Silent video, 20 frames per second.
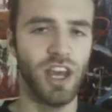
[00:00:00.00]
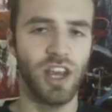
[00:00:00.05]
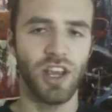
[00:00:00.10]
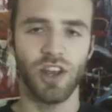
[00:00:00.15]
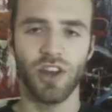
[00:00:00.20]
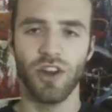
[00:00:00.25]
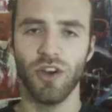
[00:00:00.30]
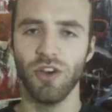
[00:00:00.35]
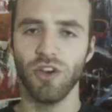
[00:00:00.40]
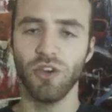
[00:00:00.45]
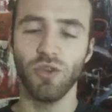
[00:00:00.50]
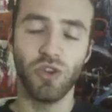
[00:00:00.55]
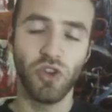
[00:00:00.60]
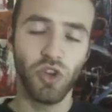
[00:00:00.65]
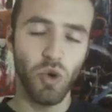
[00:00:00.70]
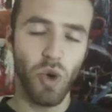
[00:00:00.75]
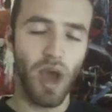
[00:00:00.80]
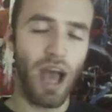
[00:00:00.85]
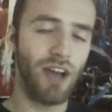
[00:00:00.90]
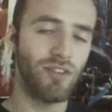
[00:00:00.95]
You know, you
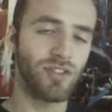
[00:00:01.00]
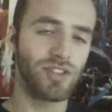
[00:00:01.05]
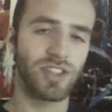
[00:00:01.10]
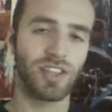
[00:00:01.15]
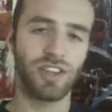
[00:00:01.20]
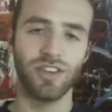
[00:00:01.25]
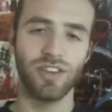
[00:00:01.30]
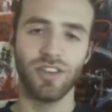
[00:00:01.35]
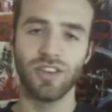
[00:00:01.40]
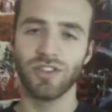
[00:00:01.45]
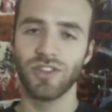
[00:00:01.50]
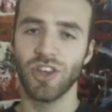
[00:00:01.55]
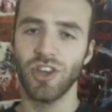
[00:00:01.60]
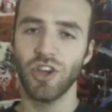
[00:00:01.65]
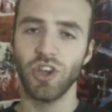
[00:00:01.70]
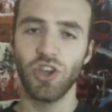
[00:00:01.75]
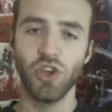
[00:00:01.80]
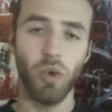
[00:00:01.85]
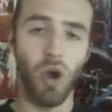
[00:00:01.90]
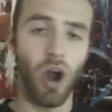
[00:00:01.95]
do have skills,
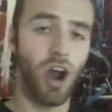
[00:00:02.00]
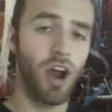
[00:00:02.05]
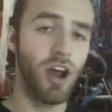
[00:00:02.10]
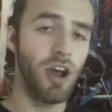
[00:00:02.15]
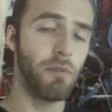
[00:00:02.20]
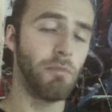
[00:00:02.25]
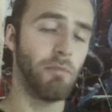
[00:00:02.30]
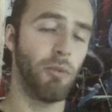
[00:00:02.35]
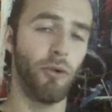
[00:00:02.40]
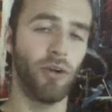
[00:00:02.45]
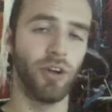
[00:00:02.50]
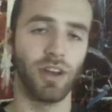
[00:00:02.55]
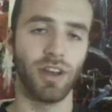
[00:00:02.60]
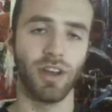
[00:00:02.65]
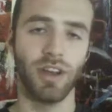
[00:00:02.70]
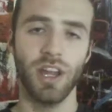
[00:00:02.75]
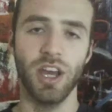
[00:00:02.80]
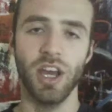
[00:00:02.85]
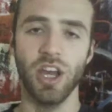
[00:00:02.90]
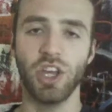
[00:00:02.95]
you are
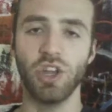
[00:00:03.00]
important,